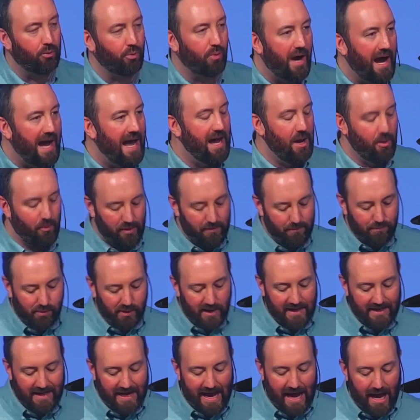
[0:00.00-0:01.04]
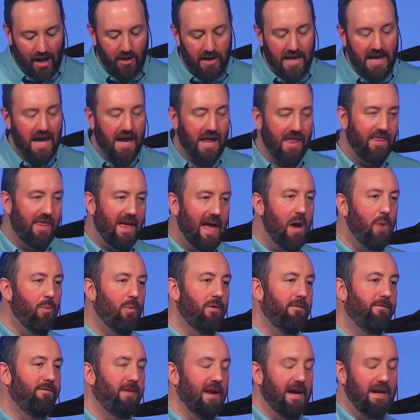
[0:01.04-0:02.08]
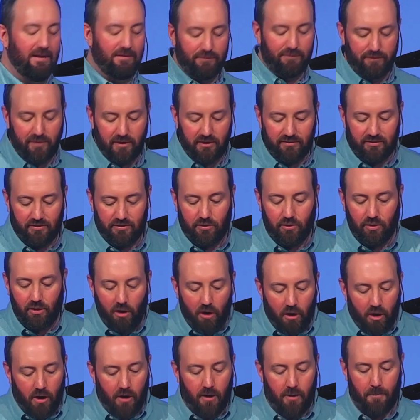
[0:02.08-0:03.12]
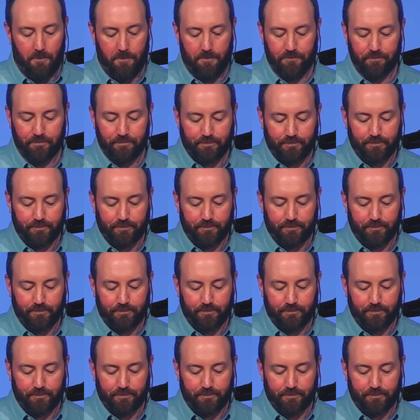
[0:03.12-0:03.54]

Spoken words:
a riot would break out and they would face physical harm.